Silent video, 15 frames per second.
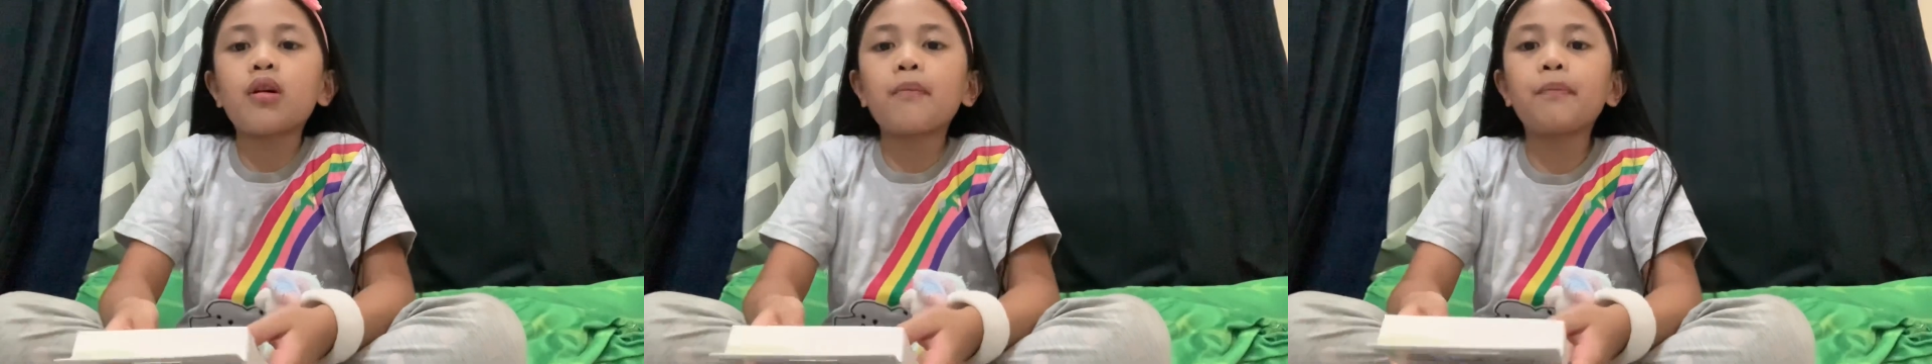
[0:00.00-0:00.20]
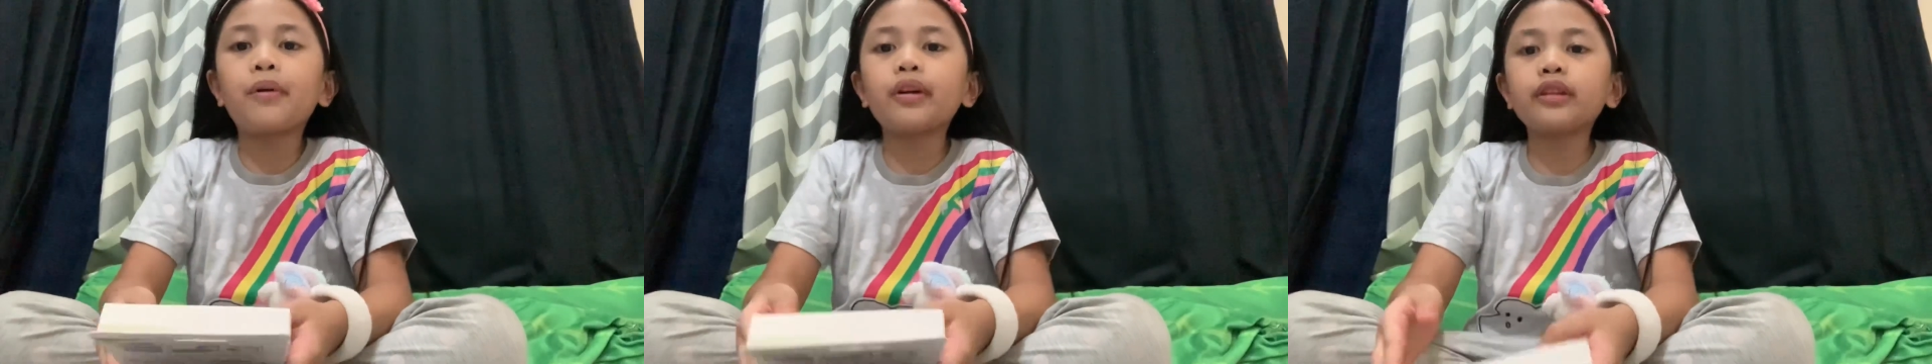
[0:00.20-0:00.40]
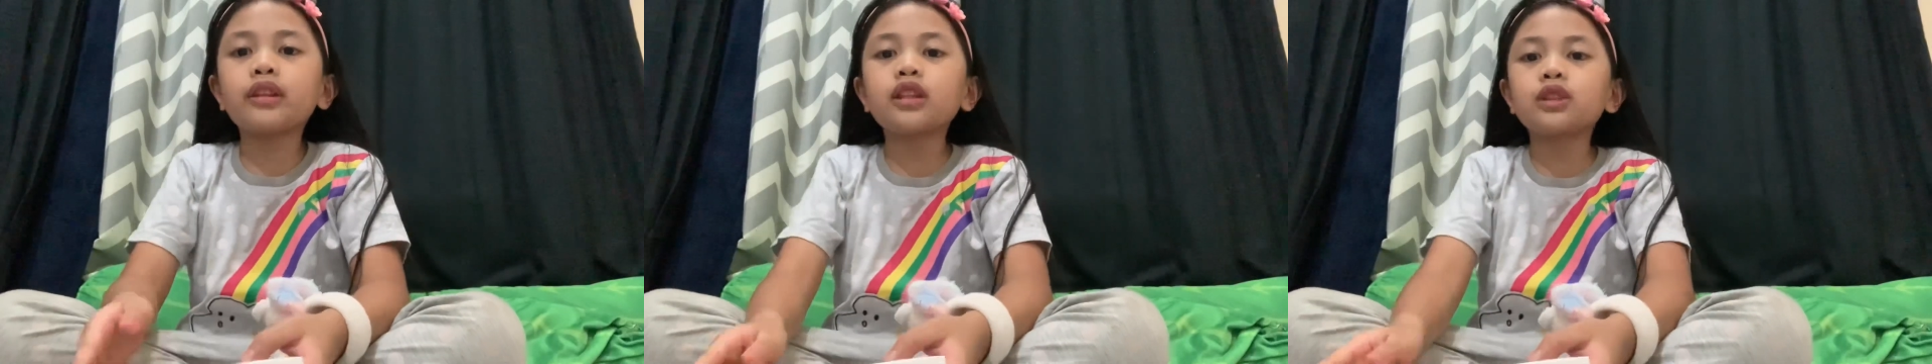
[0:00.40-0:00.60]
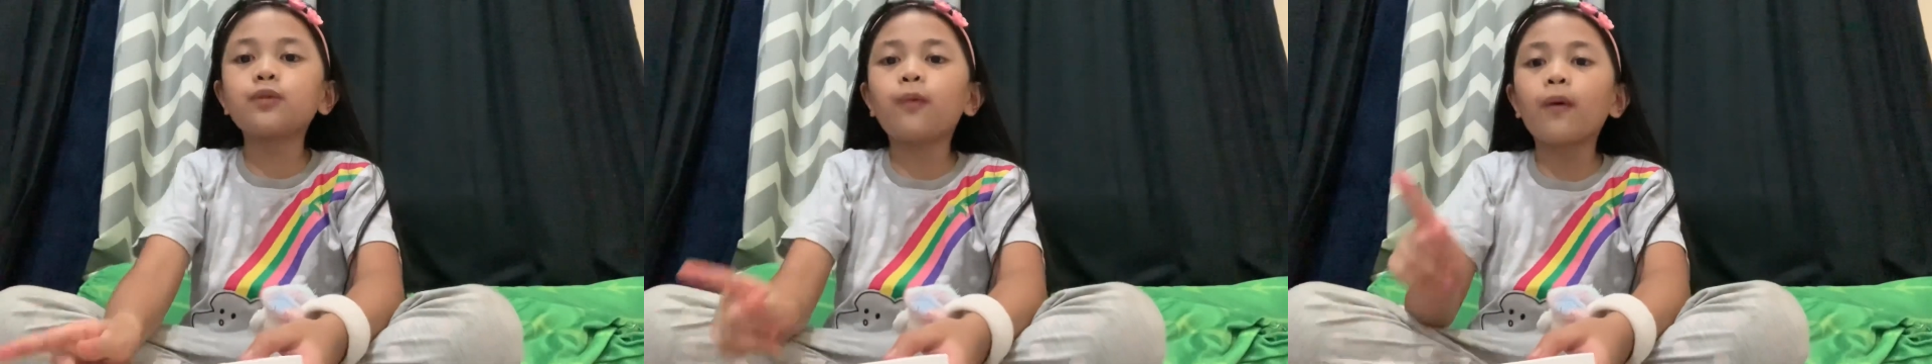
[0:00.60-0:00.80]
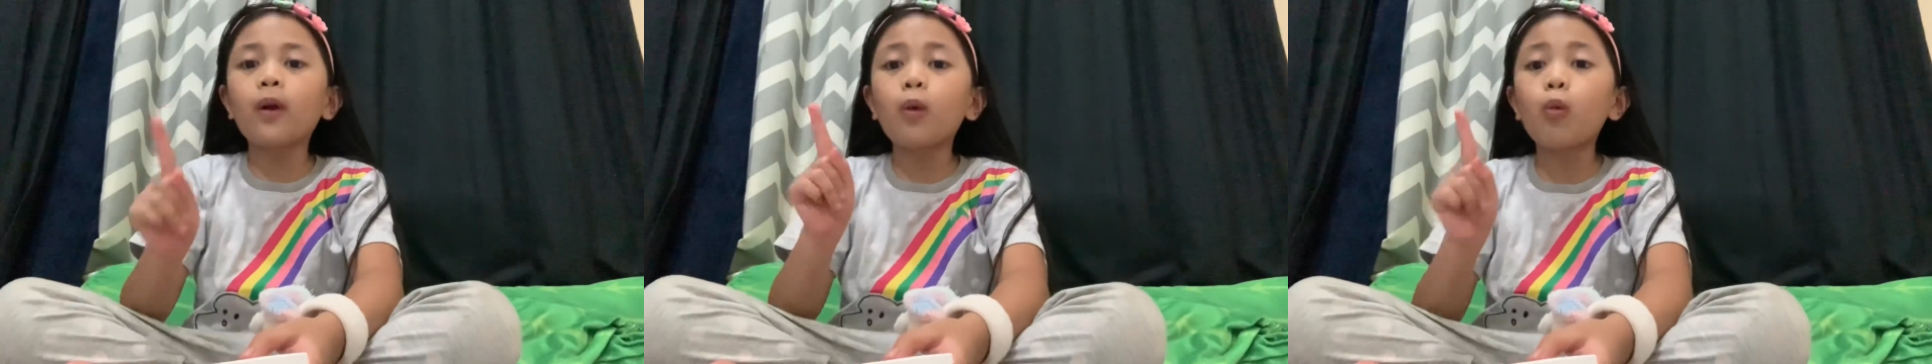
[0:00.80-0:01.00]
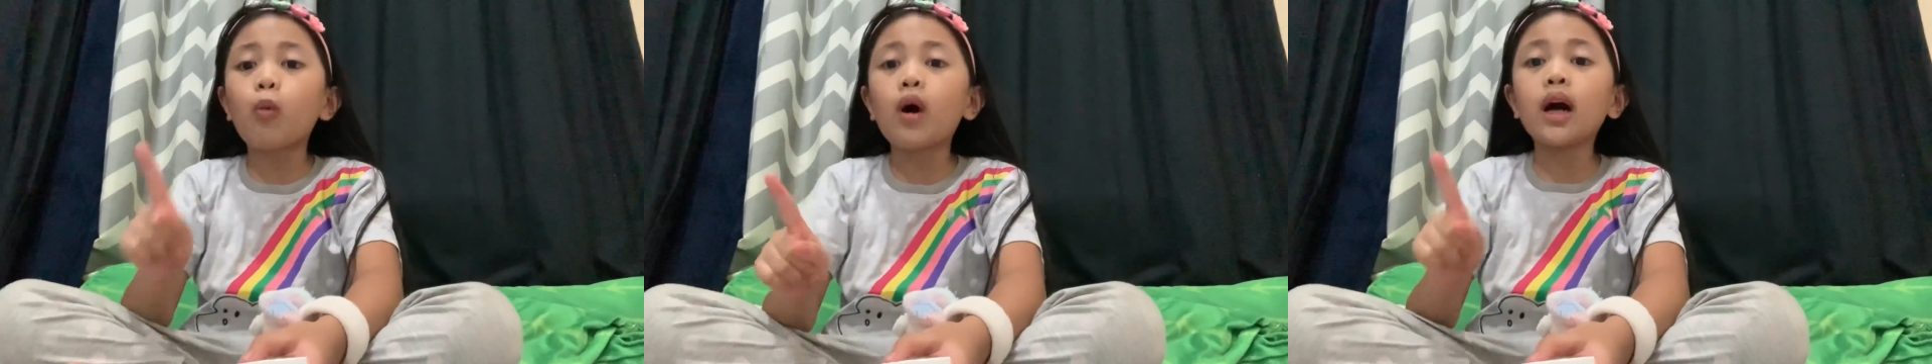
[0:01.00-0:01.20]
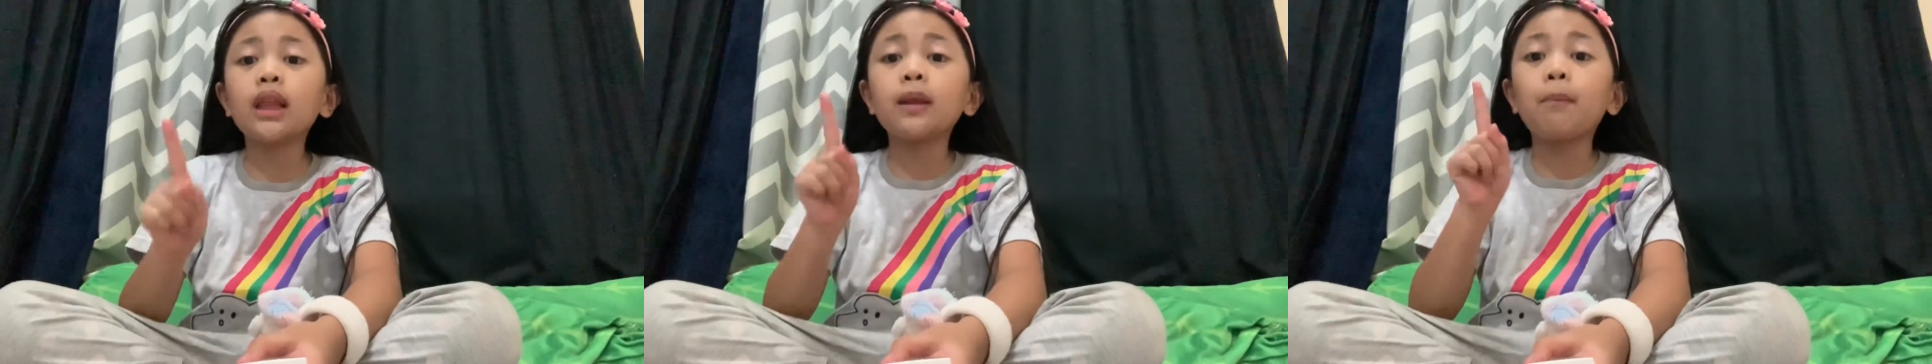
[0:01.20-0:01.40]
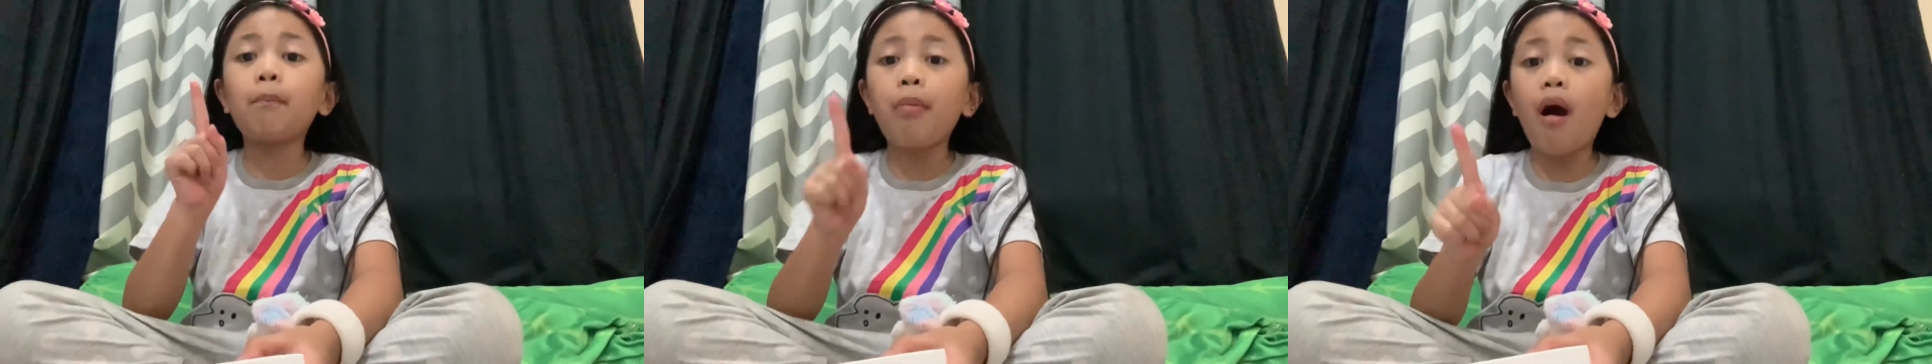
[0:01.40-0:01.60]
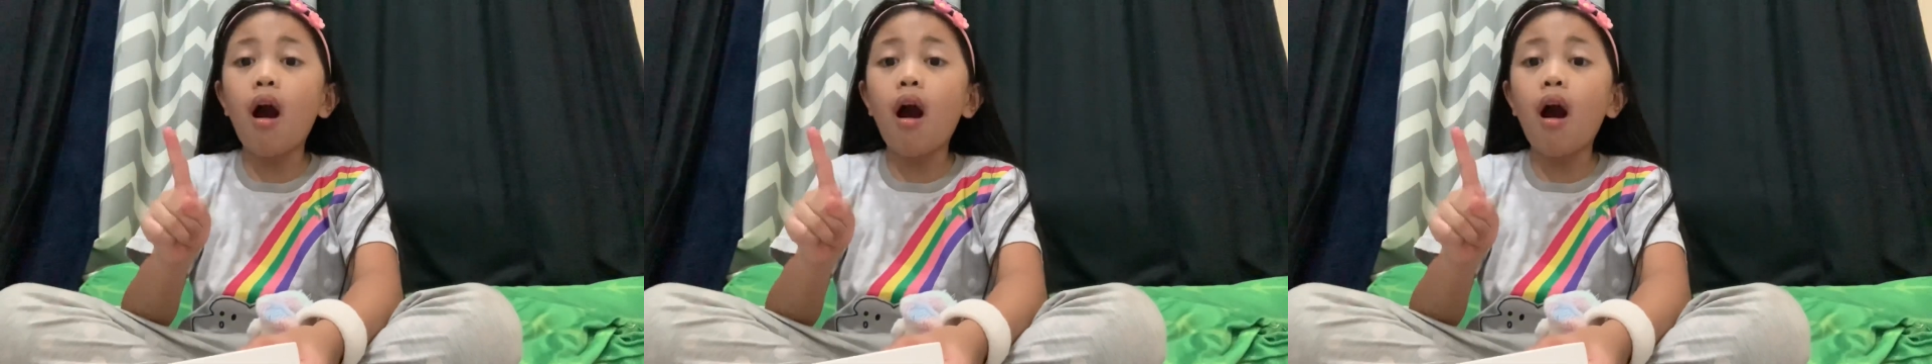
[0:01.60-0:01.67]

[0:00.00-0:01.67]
bought this for $1,